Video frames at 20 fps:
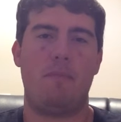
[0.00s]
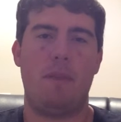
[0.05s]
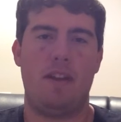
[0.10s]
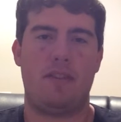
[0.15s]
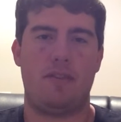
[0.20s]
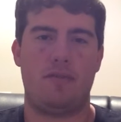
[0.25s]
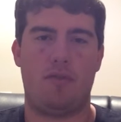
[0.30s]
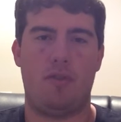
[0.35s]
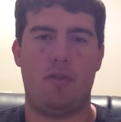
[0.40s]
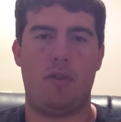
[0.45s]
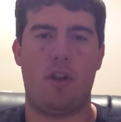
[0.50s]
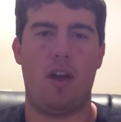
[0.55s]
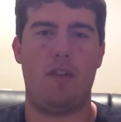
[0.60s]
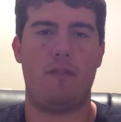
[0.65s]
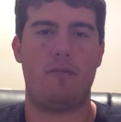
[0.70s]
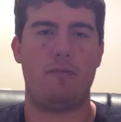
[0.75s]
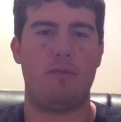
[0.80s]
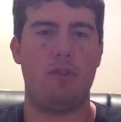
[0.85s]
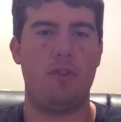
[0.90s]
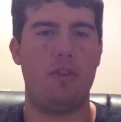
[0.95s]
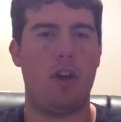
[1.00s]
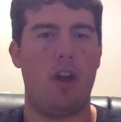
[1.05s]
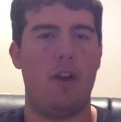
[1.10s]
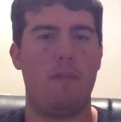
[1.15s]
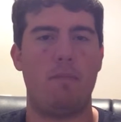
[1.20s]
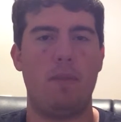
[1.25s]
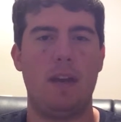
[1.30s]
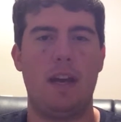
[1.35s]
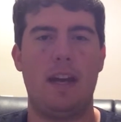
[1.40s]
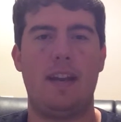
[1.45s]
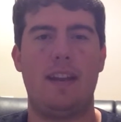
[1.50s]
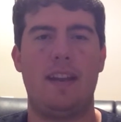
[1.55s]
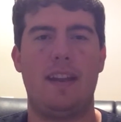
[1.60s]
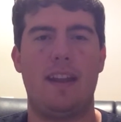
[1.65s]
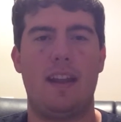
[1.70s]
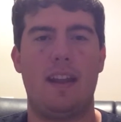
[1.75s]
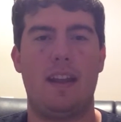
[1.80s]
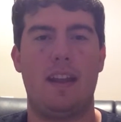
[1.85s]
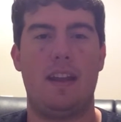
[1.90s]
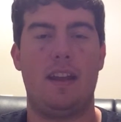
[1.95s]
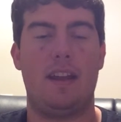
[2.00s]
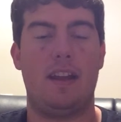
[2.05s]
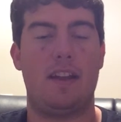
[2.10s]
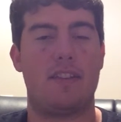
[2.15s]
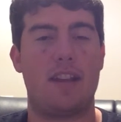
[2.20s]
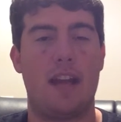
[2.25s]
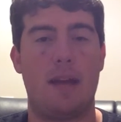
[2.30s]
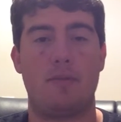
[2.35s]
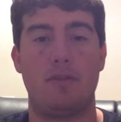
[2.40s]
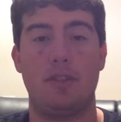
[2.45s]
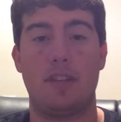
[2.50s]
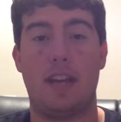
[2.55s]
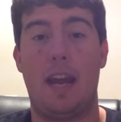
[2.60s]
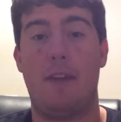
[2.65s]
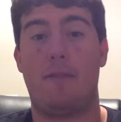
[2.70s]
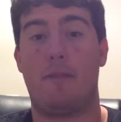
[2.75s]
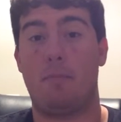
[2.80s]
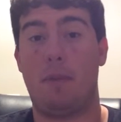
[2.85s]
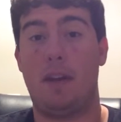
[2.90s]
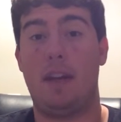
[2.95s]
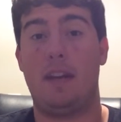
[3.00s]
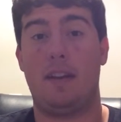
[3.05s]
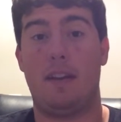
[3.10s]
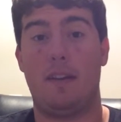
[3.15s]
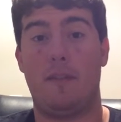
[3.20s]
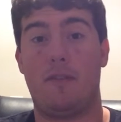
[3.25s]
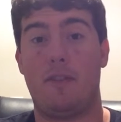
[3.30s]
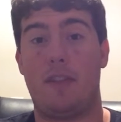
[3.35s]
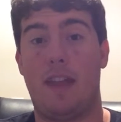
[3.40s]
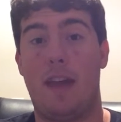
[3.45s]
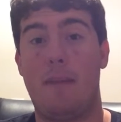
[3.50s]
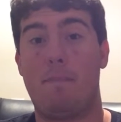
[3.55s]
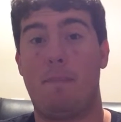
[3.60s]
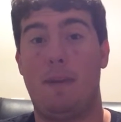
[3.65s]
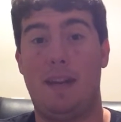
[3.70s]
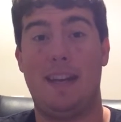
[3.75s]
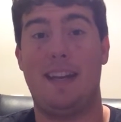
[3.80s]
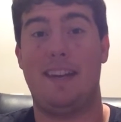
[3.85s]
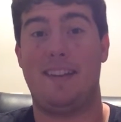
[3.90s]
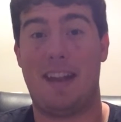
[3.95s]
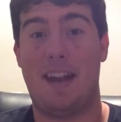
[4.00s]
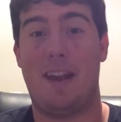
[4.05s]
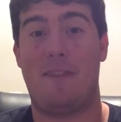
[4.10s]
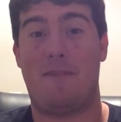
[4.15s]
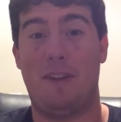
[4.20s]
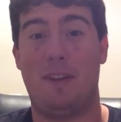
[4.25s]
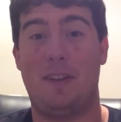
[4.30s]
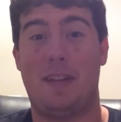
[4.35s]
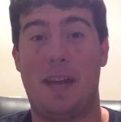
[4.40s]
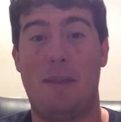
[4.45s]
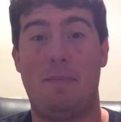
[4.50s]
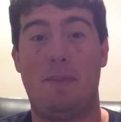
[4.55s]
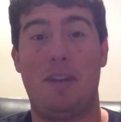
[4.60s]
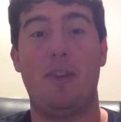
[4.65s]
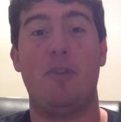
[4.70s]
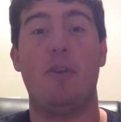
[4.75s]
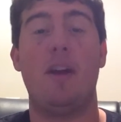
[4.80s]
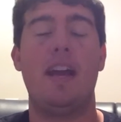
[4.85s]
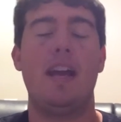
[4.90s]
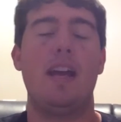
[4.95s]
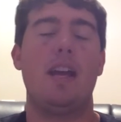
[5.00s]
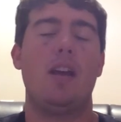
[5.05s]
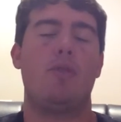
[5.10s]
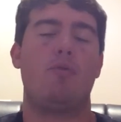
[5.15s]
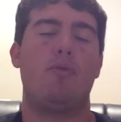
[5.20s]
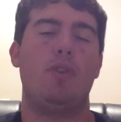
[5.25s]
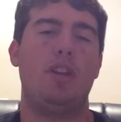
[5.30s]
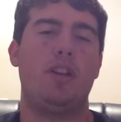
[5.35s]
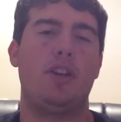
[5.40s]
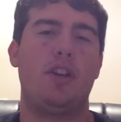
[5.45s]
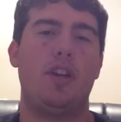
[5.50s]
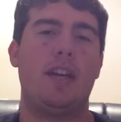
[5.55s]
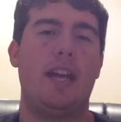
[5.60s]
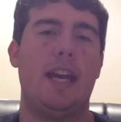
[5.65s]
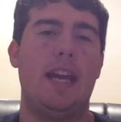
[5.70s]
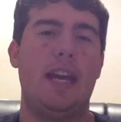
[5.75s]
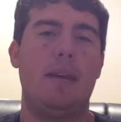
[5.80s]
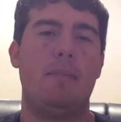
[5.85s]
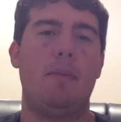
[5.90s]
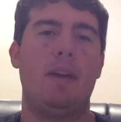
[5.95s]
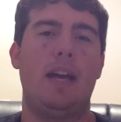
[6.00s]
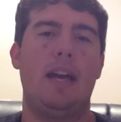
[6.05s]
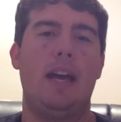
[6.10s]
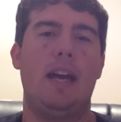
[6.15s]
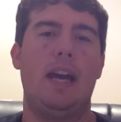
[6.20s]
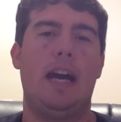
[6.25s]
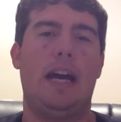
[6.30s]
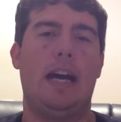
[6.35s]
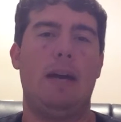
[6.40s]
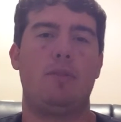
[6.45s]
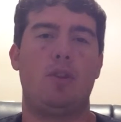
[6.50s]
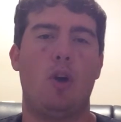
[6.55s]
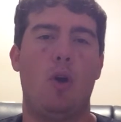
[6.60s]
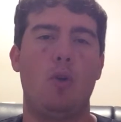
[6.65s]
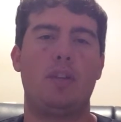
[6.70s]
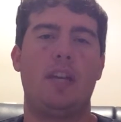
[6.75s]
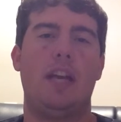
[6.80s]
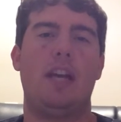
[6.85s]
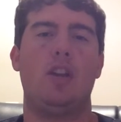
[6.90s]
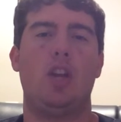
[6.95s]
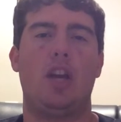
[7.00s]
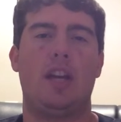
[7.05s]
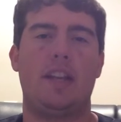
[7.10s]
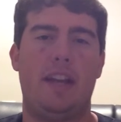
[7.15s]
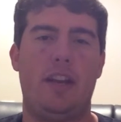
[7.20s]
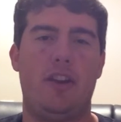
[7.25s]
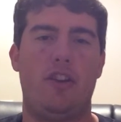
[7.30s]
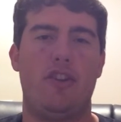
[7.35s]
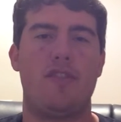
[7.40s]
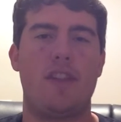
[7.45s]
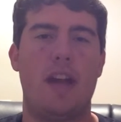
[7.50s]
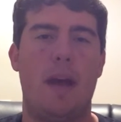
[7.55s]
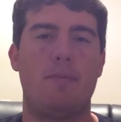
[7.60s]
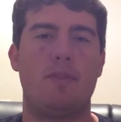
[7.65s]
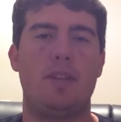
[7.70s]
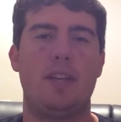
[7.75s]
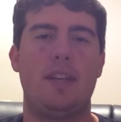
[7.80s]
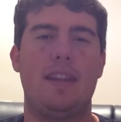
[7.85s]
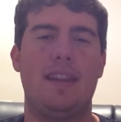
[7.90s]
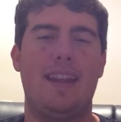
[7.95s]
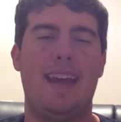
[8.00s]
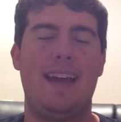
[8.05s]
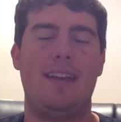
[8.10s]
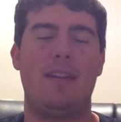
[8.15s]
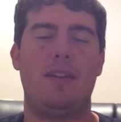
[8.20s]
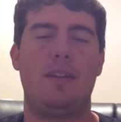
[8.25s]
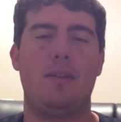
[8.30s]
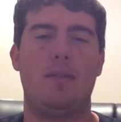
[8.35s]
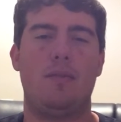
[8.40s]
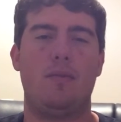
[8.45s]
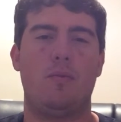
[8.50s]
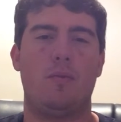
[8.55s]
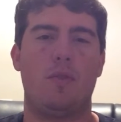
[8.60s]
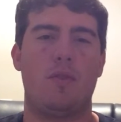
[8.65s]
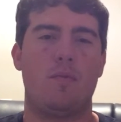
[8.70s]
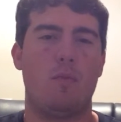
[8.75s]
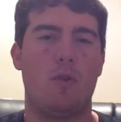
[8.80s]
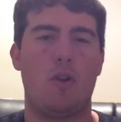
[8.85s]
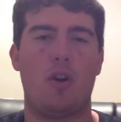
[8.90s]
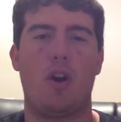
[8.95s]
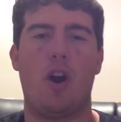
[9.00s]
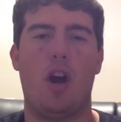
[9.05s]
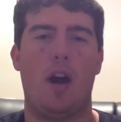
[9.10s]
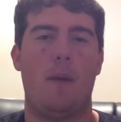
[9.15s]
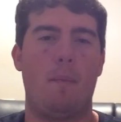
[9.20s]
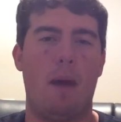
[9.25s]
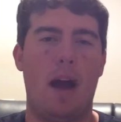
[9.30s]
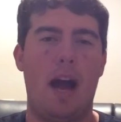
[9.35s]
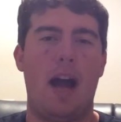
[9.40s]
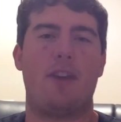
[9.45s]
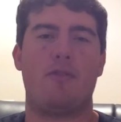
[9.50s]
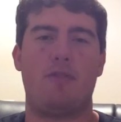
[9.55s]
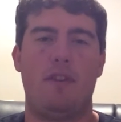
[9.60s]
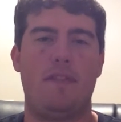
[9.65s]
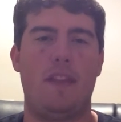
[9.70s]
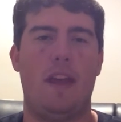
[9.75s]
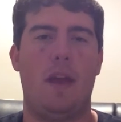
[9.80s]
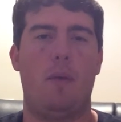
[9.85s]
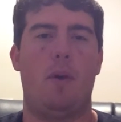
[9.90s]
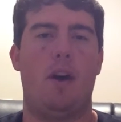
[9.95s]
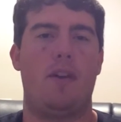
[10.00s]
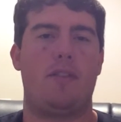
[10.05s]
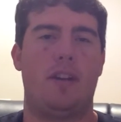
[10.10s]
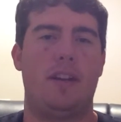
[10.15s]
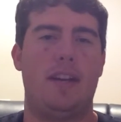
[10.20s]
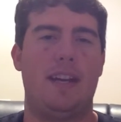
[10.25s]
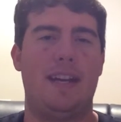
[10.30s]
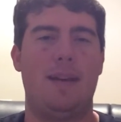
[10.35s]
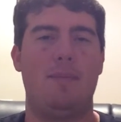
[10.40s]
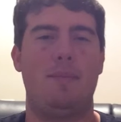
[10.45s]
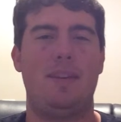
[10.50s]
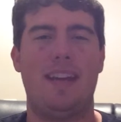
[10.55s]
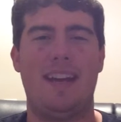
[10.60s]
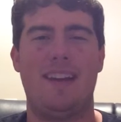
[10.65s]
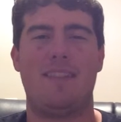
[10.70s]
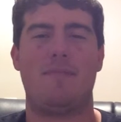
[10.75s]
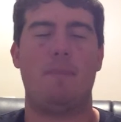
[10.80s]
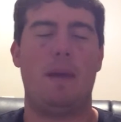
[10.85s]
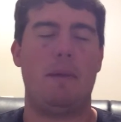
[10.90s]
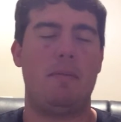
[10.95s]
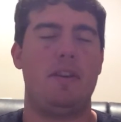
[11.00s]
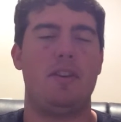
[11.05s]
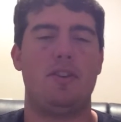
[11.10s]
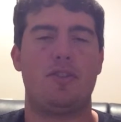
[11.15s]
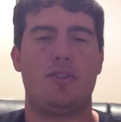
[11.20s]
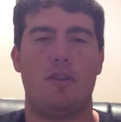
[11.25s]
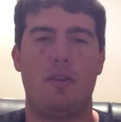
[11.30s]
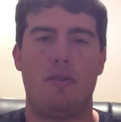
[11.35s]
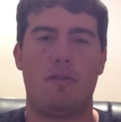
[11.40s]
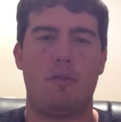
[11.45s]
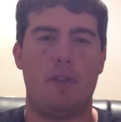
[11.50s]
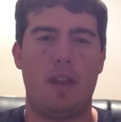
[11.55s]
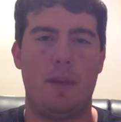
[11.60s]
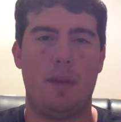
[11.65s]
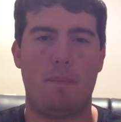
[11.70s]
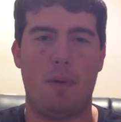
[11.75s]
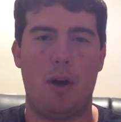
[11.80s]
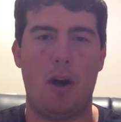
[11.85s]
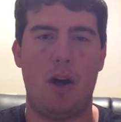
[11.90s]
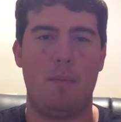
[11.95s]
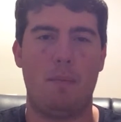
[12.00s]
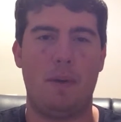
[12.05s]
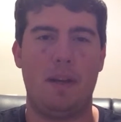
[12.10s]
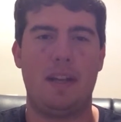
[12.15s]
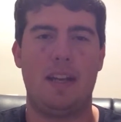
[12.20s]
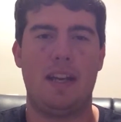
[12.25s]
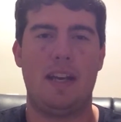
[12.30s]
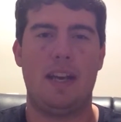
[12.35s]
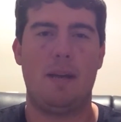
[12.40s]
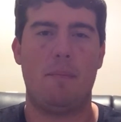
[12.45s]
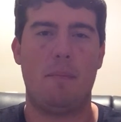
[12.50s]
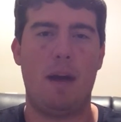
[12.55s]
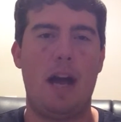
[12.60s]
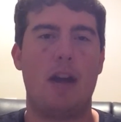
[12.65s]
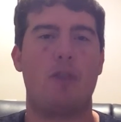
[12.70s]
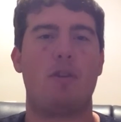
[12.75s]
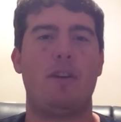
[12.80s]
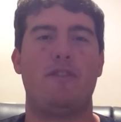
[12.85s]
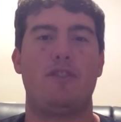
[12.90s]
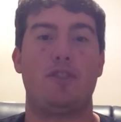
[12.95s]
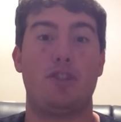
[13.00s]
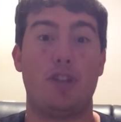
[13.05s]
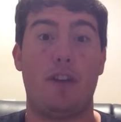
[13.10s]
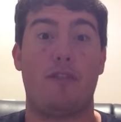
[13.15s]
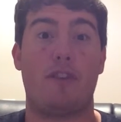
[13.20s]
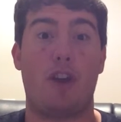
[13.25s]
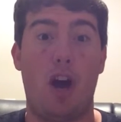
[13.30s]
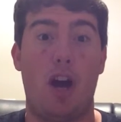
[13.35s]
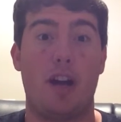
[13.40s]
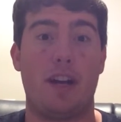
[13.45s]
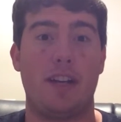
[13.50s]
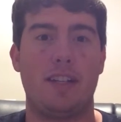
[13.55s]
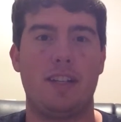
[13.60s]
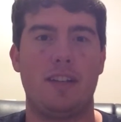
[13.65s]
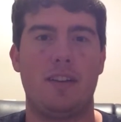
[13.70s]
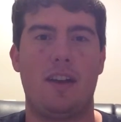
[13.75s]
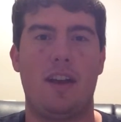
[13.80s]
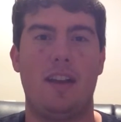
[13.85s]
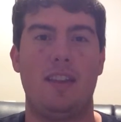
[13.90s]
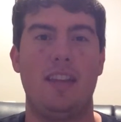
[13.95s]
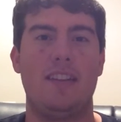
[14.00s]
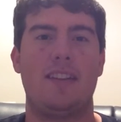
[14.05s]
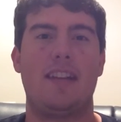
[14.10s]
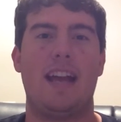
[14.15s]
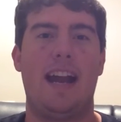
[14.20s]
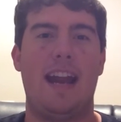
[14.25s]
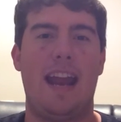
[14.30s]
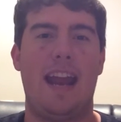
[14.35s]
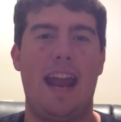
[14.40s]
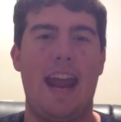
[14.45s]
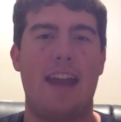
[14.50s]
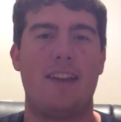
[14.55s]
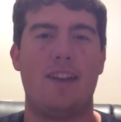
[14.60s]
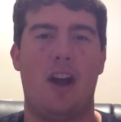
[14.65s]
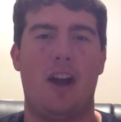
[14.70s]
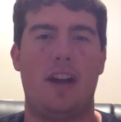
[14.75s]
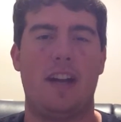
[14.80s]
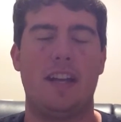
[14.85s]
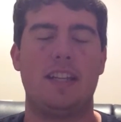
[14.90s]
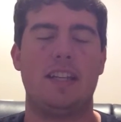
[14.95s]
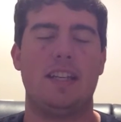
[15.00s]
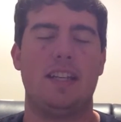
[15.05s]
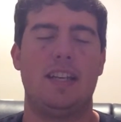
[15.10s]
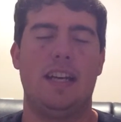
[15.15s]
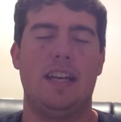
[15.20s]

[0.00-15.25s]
Mason Rudolph. Rudolph played an exceptional game for that being his NFL debut. A really good game. Don't take a look at the interception. That was more on Moncrief than it was on him. Yes, maybe he shouldn't have thrown that ball, but Moncrief should have caught it, or at least got a hand on it.